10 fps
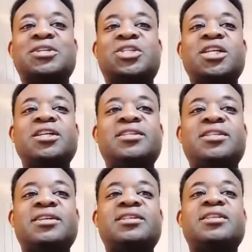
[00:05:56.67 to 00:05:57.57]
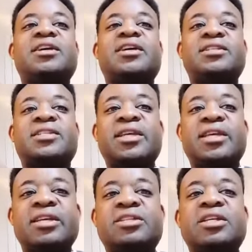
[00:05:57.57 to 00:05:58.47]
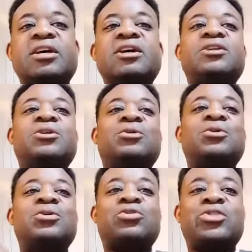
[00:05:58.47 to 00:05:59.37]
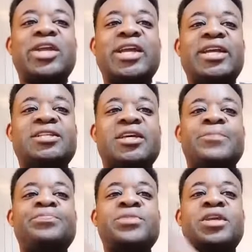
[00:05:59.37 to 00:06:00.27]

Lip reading: Jesus is the eternal creator.